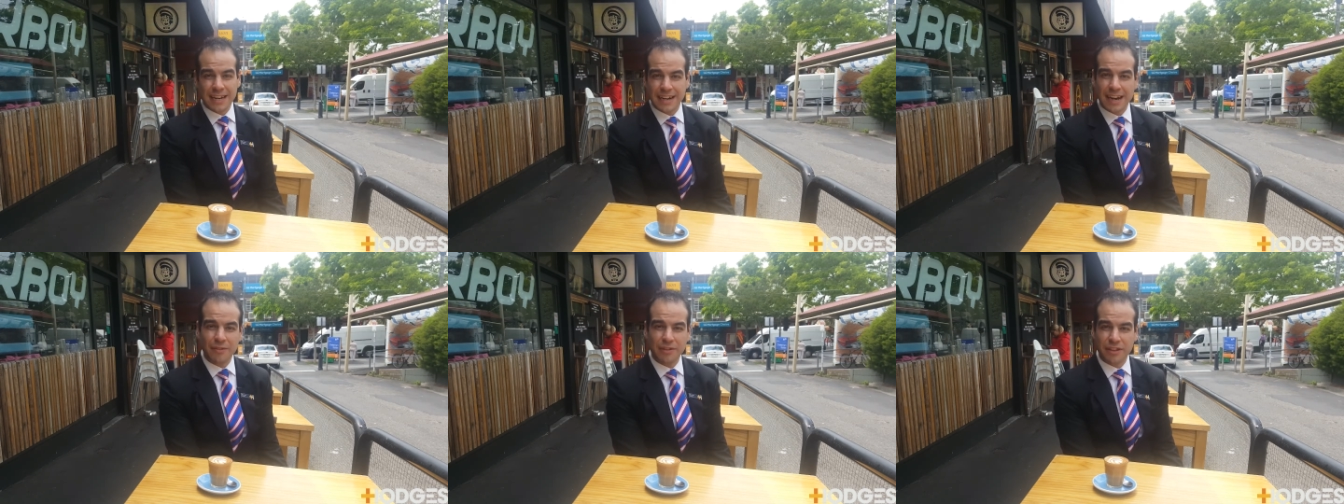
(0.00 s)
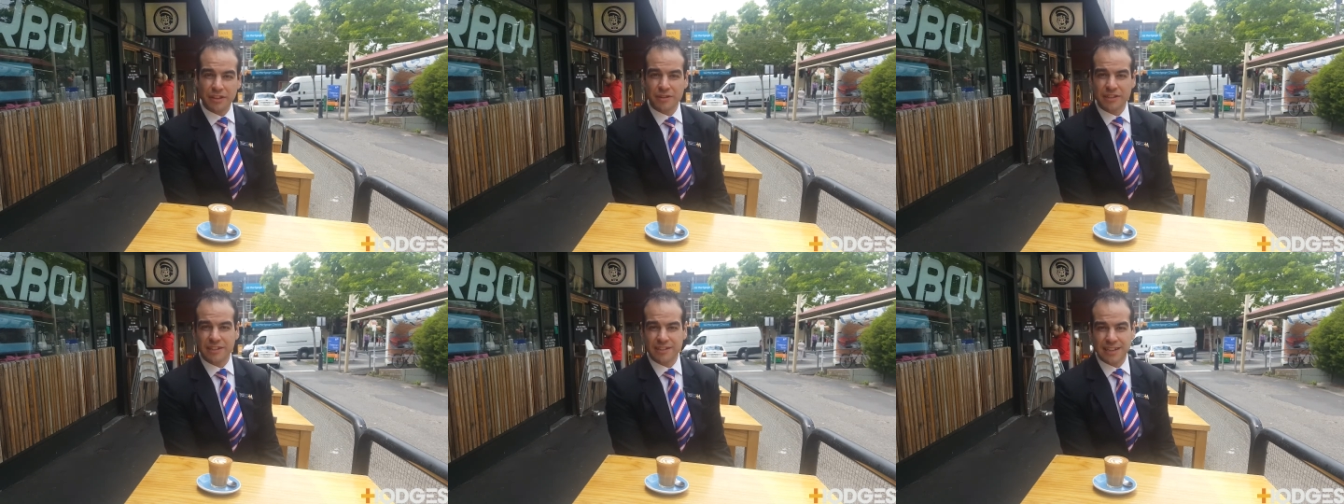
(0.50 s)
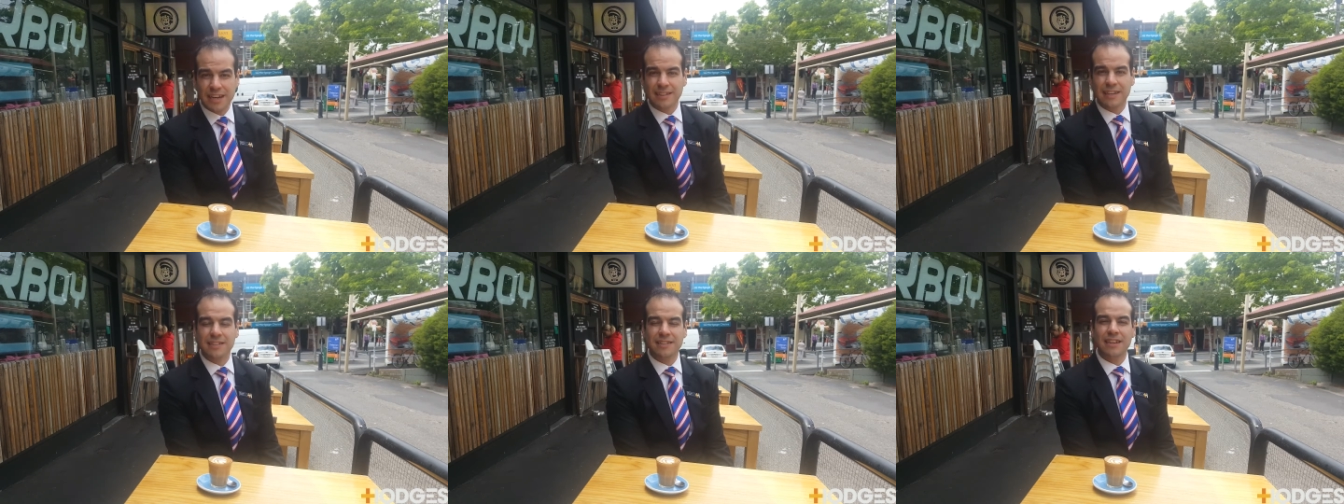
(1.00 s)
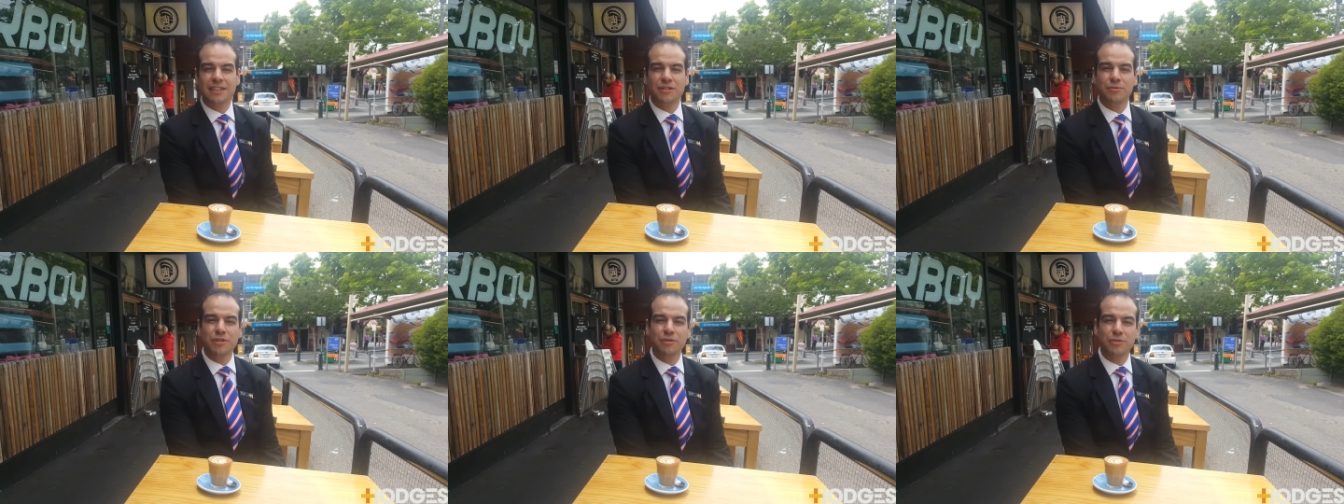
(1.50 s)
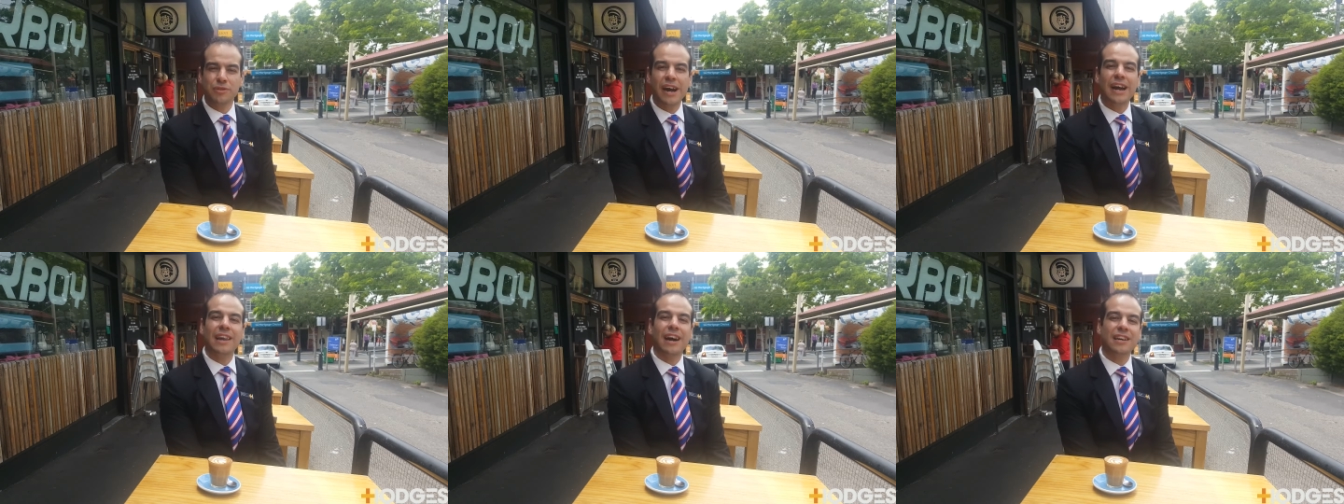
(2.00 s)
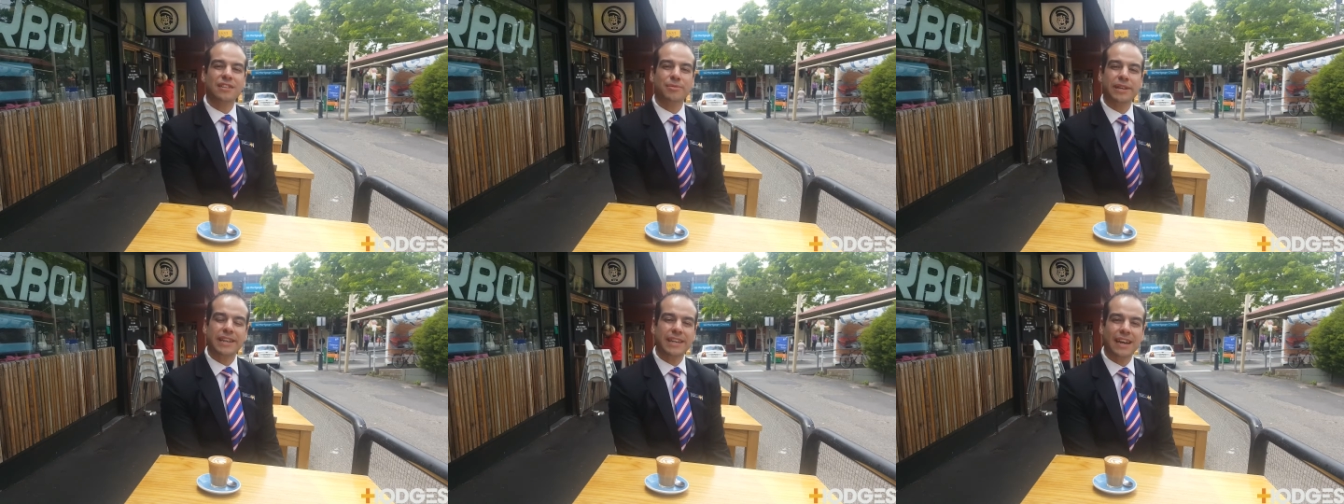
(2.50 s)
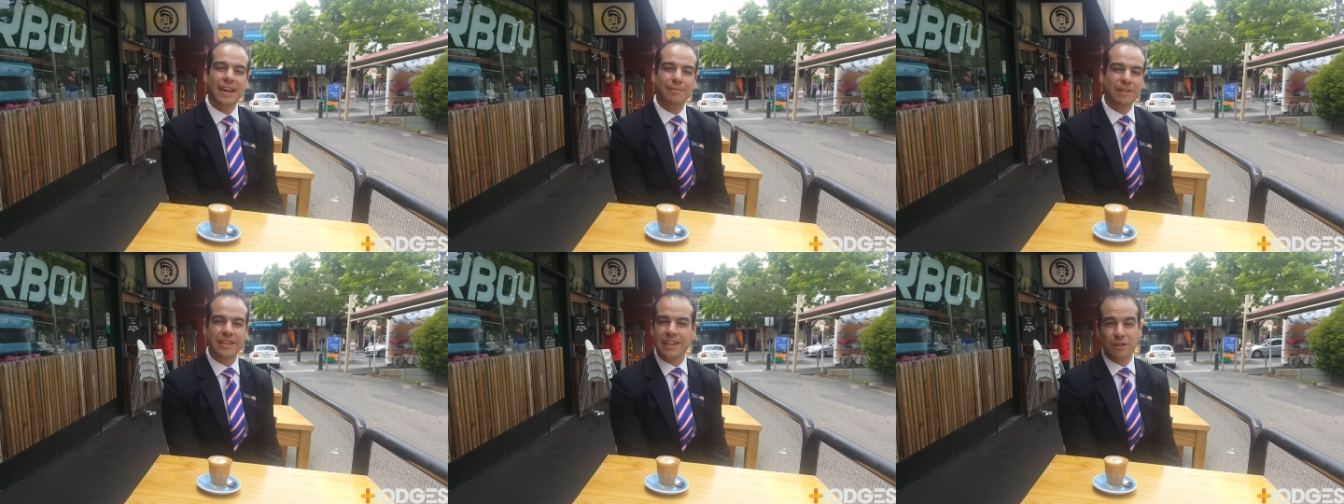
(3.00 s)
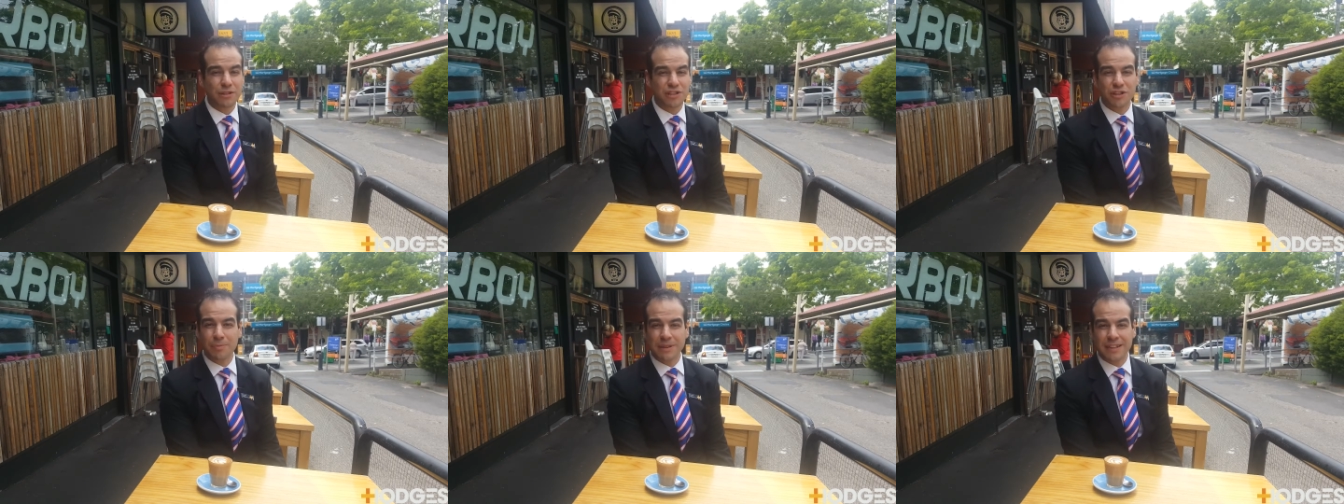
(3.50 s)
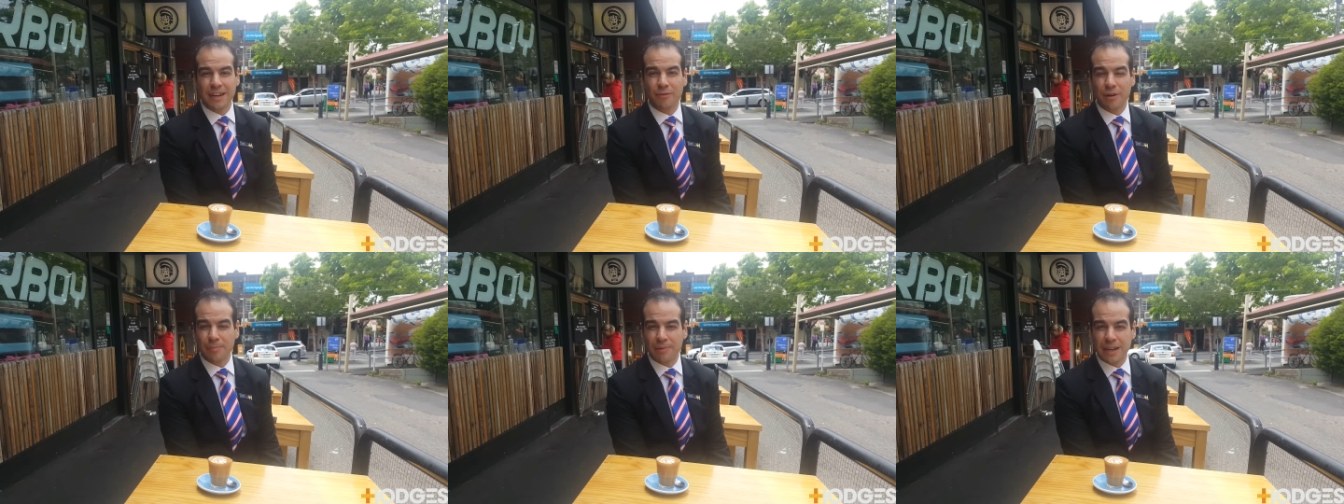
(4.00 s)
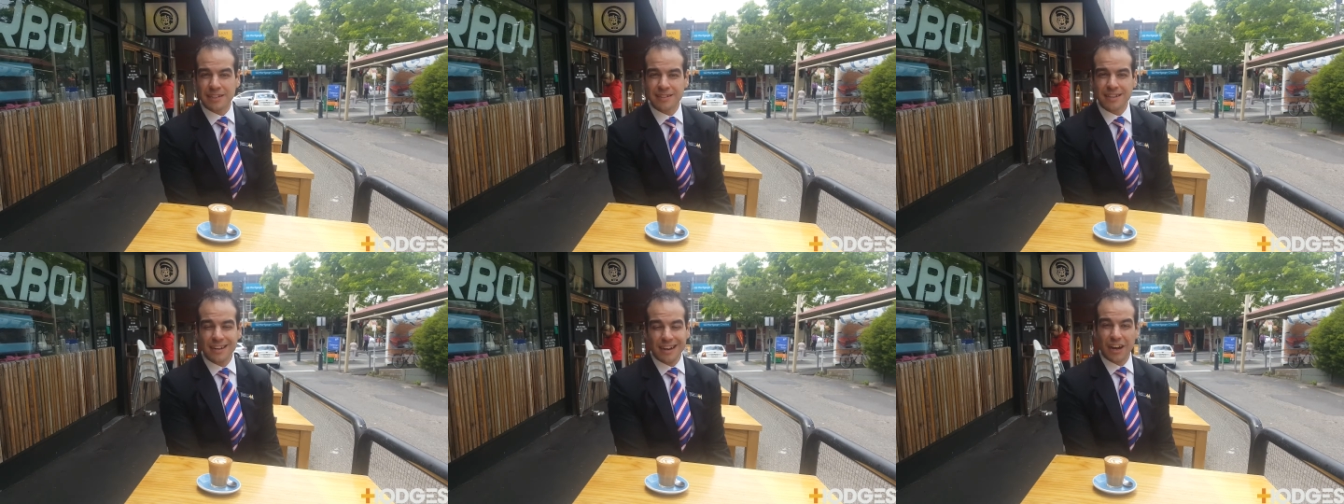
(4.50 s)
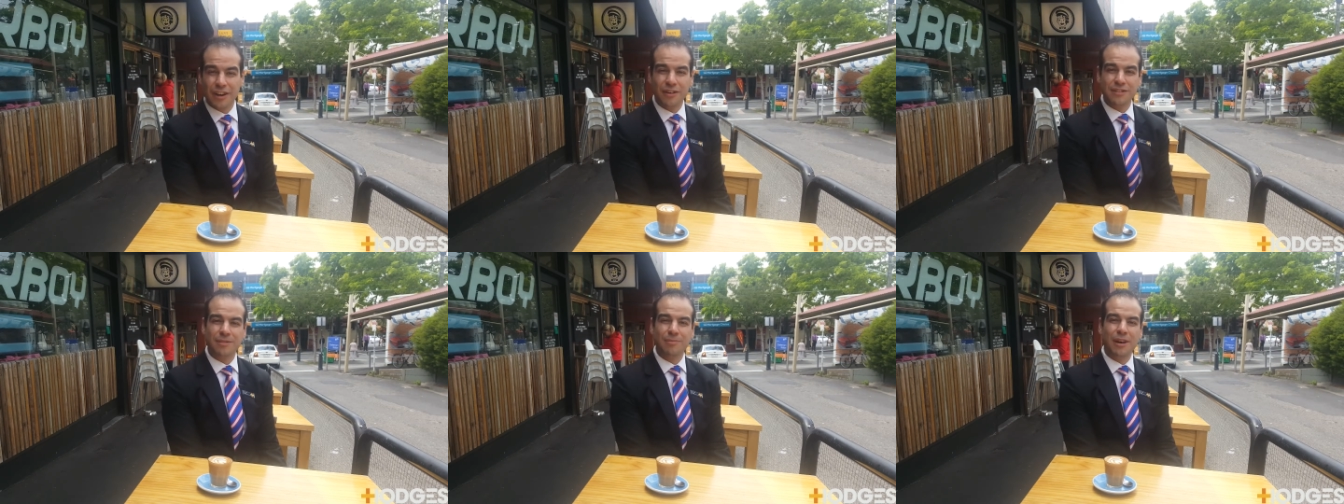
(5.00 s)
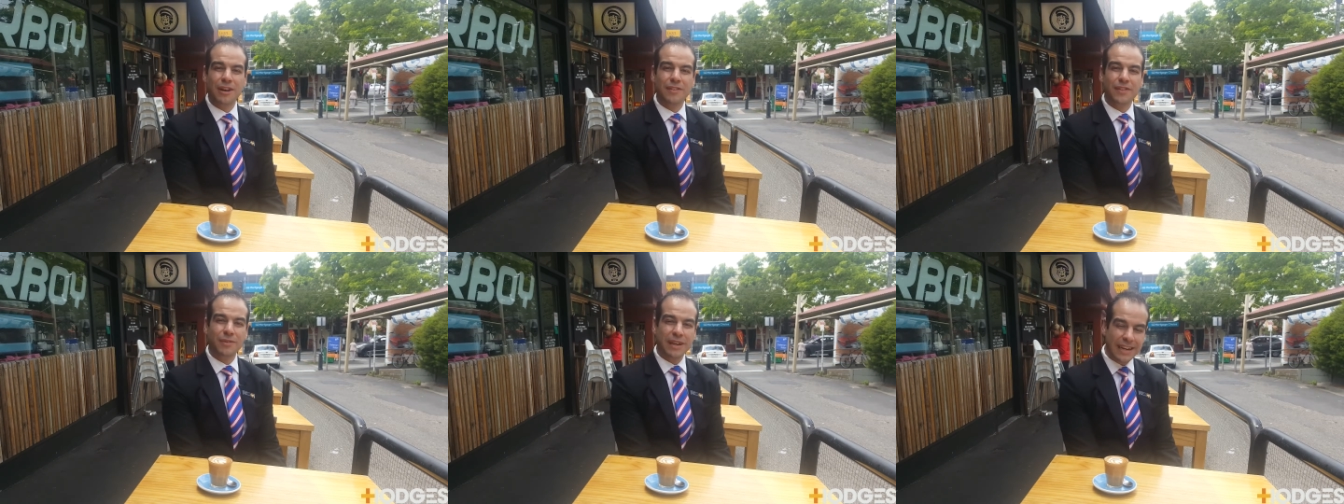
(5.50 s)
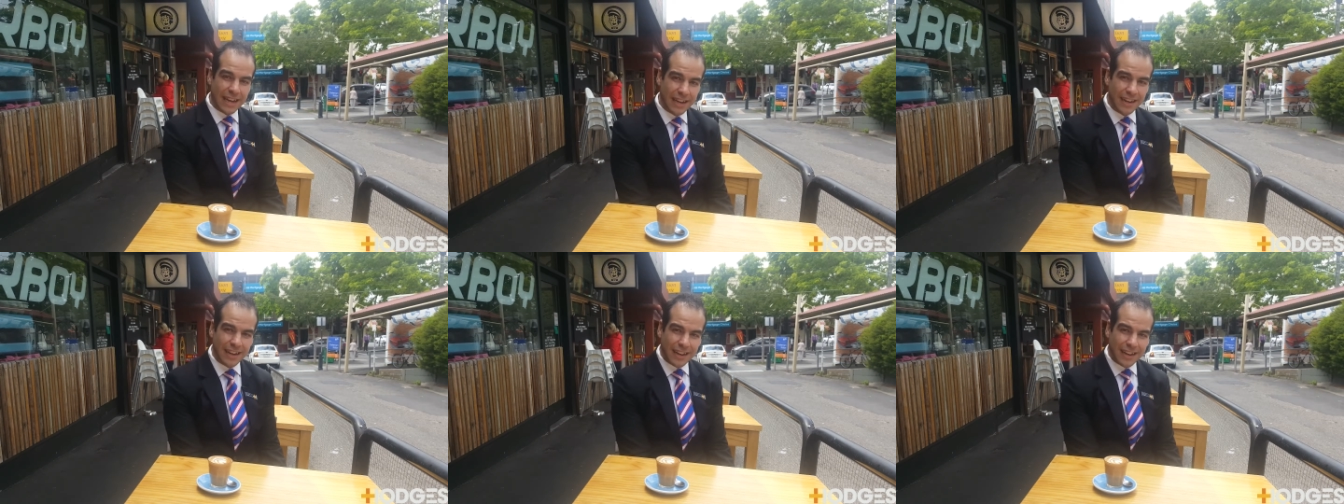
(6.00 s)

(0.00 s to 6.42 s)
and now with the new Southland station which we were at last week, you can get all the shopping done at one place. I know I did mine over the weekend,